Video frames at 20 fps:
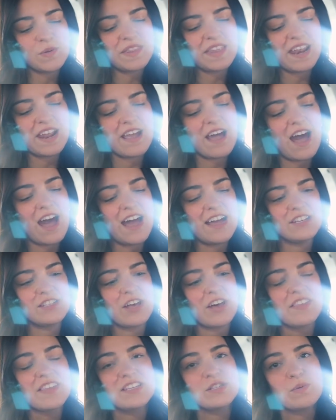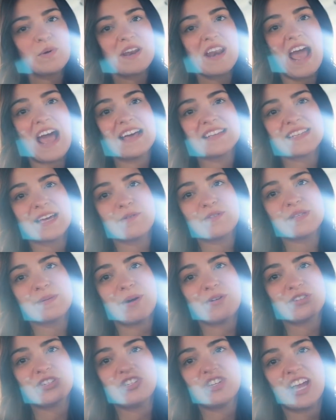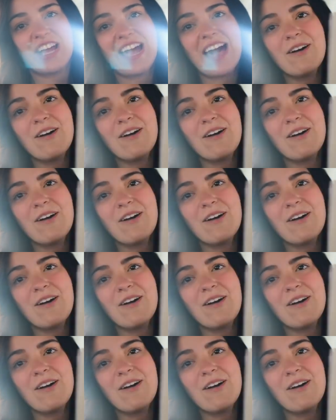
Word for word: one that I got, I saw this one as I was about to check